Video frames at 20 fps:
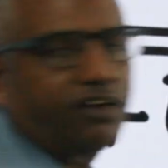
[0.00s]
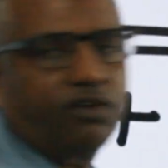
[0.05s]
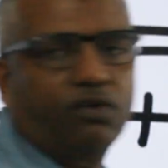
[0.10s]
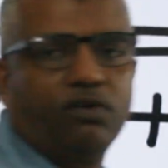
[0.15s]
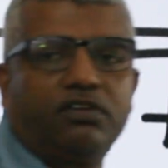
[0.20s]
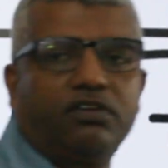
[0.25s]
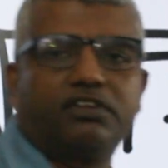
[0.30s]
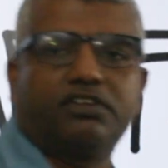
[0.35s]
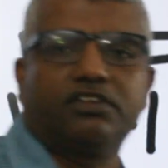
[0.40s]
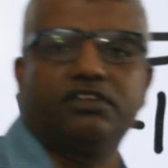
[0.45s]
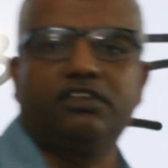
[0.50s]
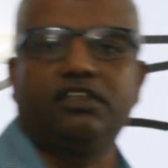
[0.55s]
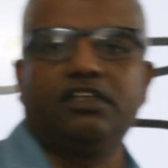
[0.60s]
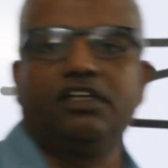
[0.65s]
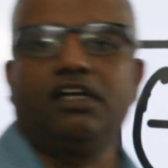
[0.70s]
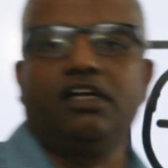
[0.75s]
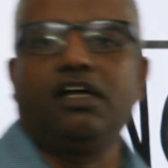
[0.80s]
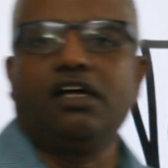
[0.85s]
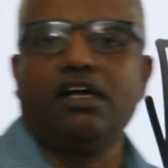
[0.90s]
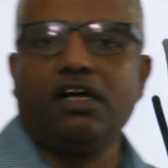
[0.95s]
equal to
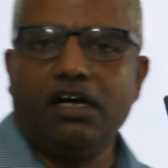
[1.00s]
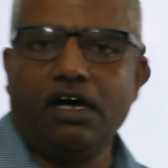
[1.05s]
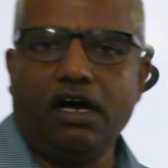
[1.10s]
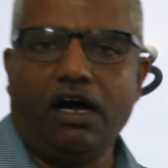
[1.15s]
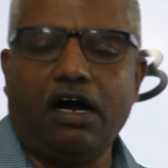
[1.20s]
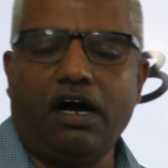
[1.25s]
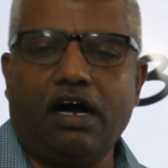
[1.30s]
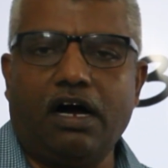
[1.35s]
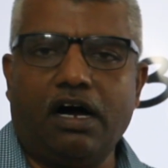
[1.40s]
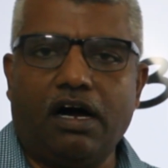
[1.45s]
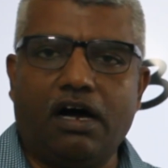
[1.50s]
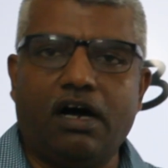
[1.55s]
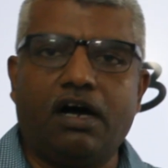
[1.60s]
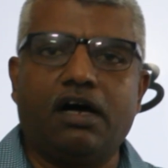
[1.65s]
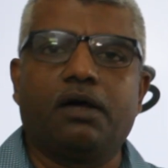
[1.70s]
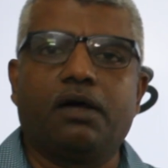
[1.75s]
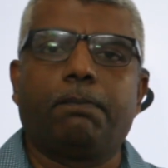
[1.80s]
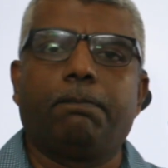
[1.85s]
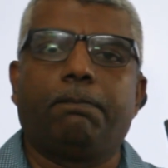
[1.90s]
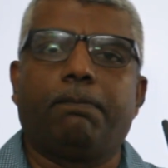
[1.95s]

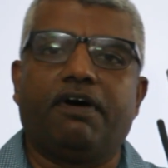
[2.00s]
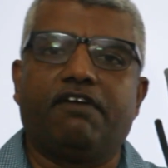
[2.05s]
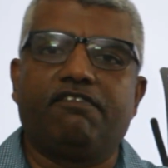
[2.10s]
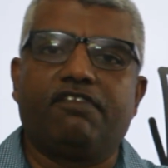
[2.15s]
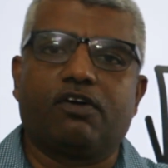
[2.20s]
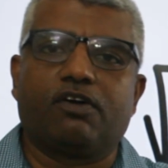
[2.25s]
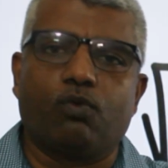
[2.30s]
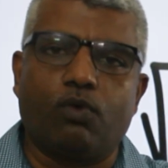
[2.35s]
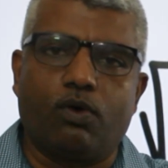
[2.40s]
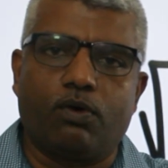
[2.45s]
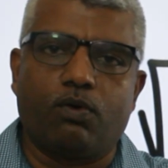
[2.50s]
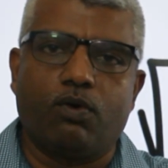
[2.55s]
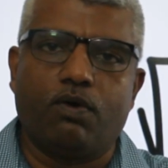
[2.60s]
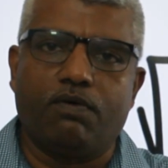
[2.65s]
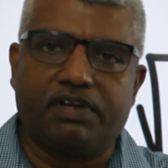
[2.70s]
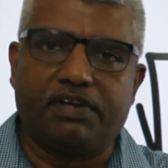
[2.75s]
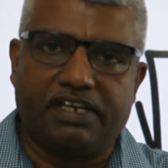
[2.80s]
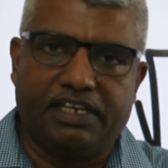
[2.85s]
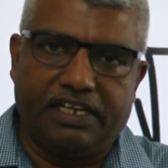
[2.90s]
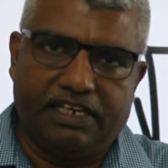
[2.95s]
r power 1
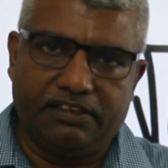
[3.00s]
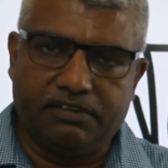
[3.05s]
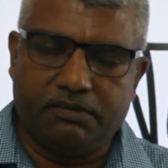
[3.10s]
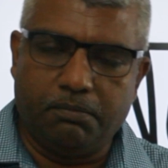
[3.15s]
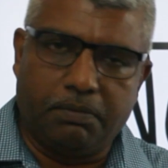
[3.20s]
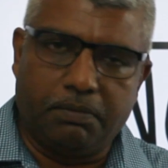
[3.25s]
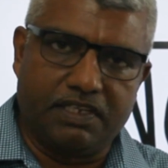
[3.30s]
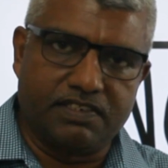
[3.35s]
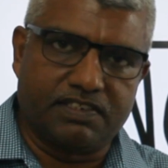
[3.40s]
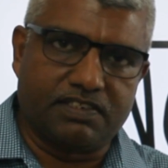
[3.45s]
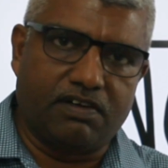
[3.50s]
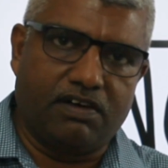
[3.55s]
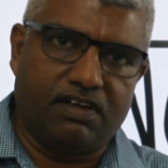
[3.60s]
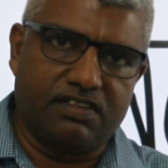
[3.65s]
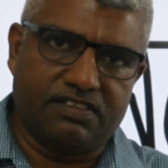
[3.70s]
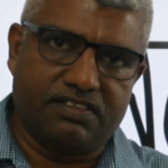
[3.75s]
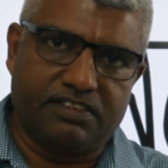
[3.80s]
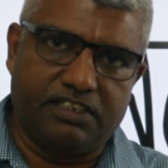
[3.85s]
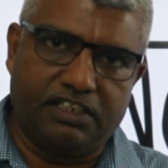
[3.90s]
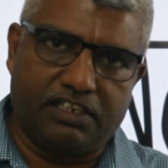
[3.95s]
over n plus
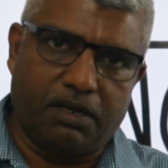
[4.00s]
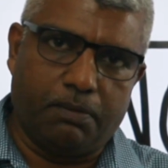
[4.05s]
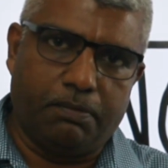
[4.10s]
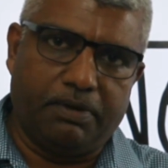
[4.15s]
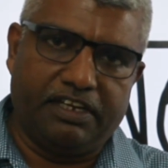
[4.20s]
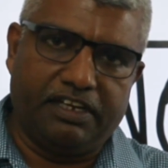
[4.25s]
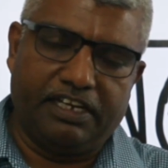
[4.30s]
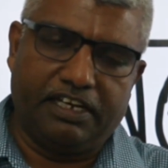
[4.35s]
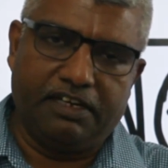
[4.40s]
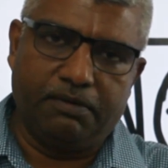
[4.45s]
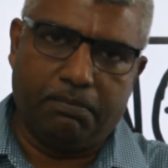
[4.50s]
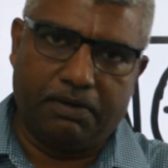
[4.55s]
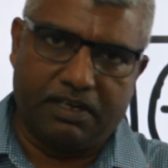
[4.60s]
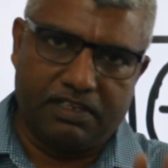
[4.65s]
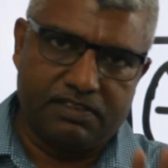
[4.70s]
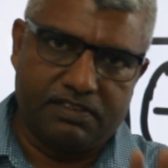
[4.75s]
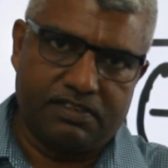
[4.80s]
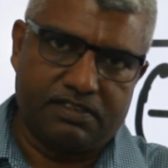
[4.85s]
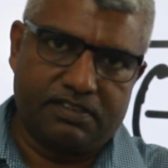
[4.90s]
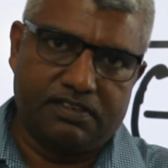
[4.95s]
cos theta by n
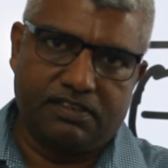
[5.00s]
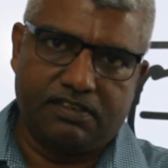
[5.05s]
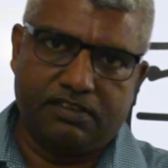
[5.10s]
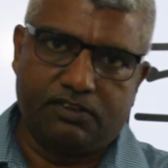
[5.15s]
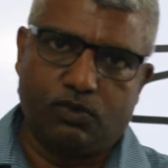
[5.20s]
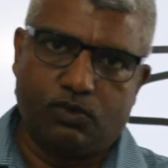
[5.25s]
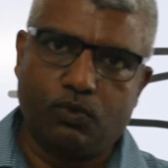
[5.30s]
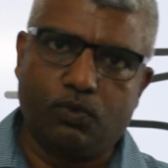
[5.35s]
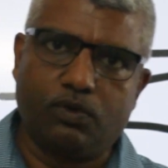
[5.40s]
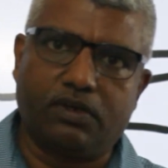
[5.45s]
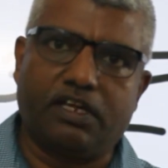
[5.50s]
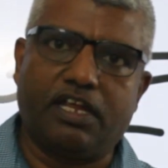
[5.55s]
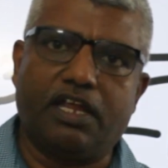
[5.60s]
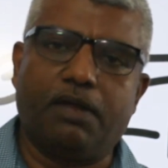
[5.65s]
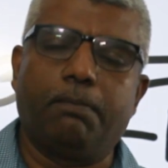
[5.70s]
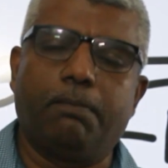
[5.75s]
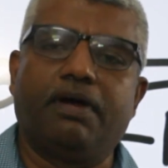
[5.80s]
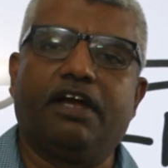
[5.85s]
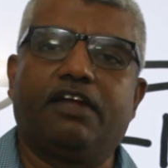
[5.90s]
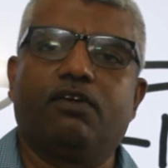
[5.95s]
plus
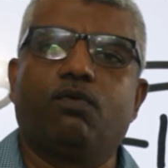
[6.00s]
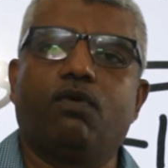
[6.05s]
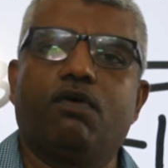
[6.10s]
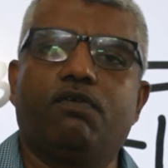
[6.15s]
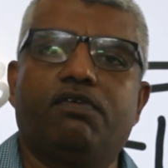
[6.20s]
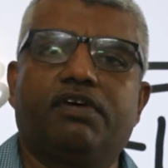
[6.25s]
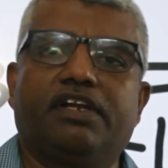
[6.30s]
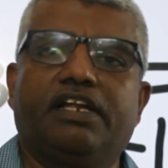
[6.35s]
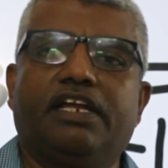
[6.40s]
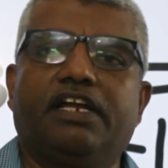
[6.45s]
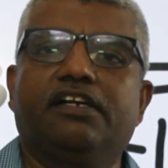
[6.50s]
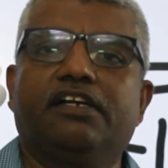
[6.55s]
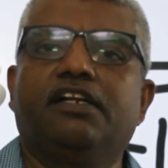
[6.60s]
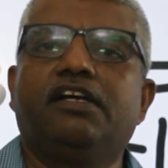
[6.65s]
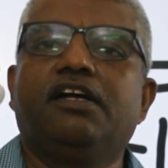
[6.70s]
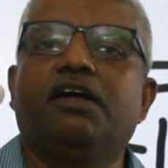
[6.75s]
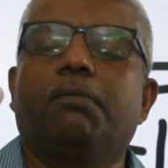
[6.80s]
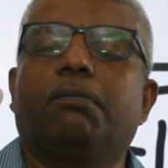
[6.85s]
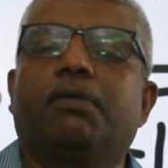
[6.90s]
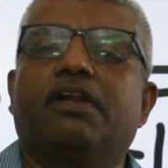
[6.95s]
2k by over n
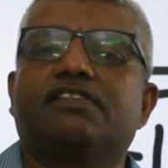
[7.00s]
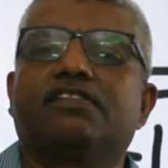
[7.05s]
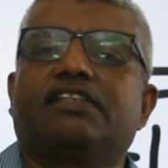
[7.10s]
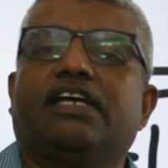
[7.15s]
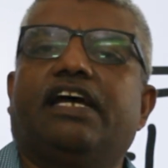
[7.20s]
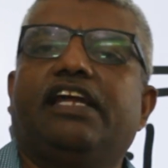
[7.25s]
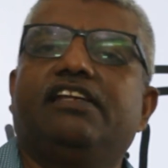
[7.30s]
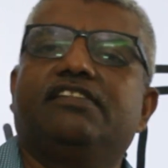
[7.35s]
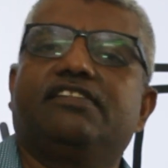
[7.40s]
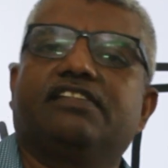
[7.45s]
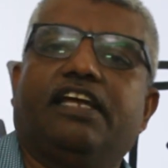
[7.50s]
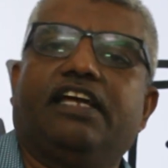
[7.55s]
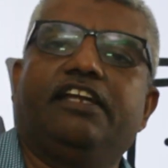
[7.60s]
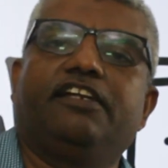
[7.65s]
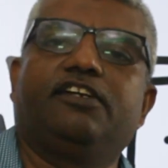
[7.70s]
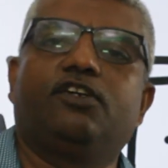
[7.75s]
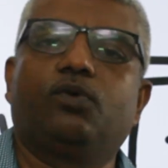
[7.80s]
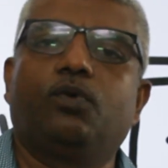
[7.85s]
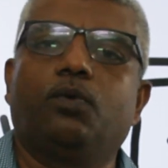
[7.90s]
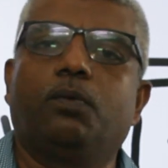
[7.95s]
plus I
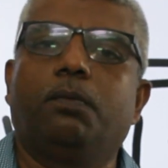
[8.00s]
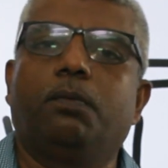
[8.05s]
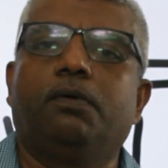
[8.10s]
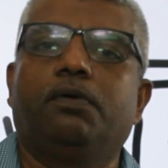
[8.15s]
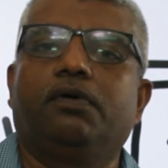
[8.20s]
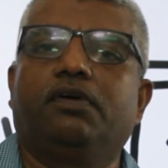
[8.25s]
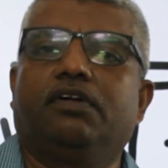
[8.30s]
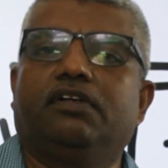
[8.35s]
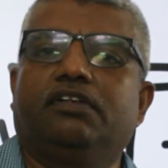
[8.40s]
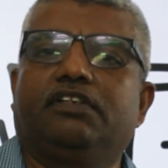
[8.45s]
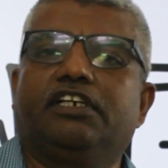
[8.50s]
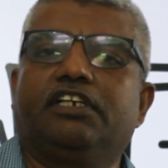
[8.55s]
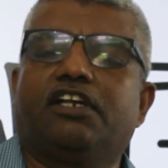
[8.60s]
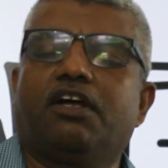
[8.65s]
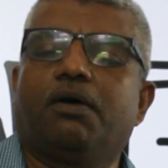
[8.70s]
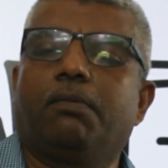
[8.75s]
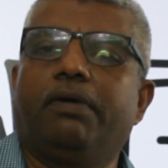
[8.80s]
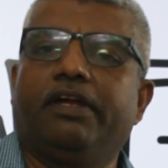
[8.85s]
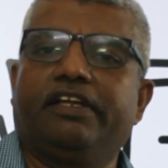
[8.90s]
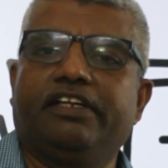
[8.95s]
sin 2
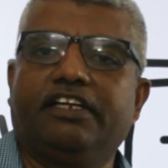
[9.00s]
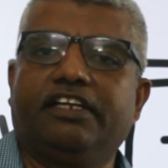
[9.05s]
theta by